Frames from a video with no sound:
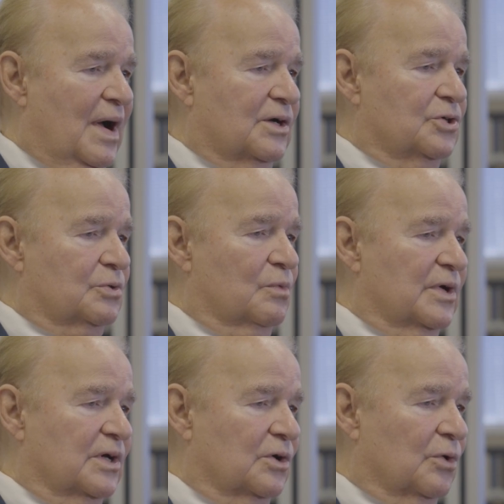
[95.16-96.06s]
Why couldn't
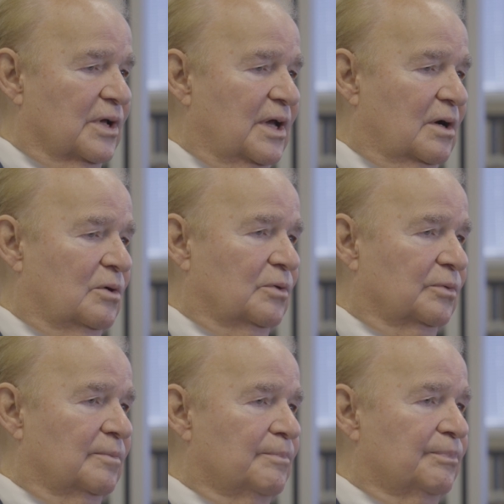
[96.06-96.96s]
we agree
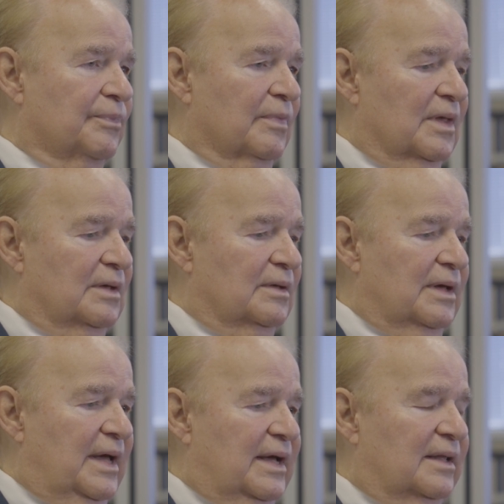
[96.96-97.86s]
on
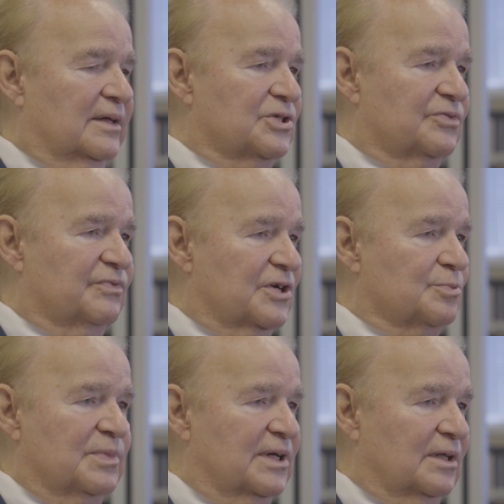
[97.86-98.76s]
English?
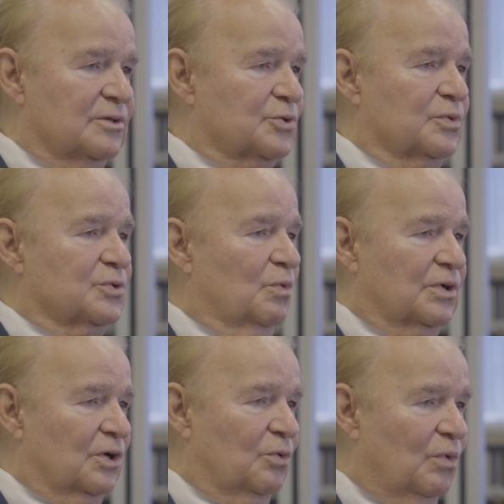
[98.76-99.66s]
Freshman English was
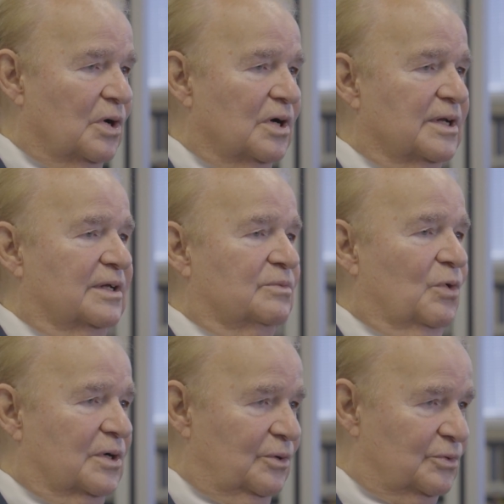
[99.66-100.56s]
101 and
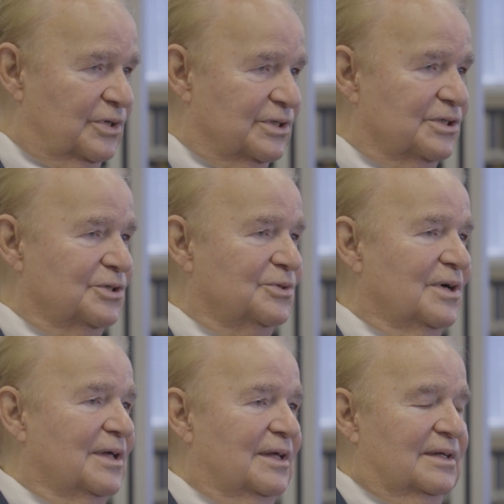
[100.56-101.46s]
102
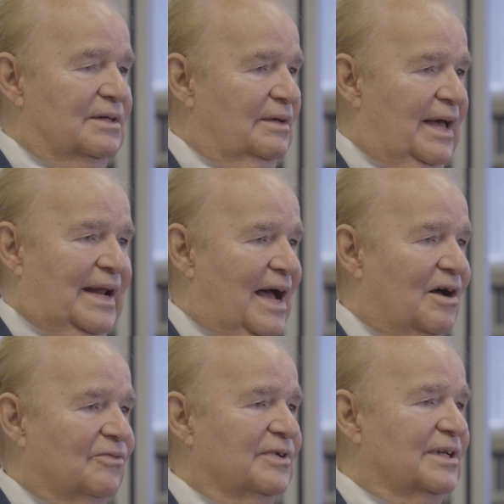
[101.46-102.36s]
at
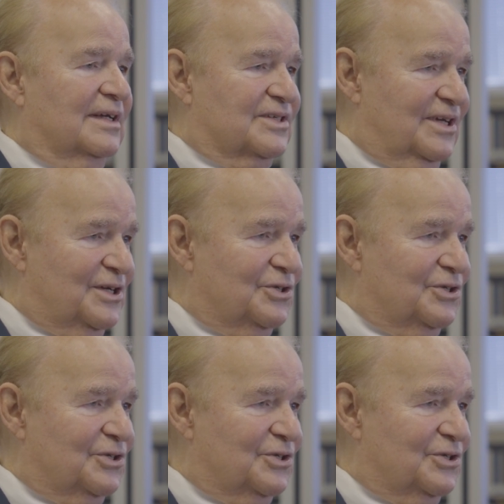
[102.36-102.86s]
Alvin, at San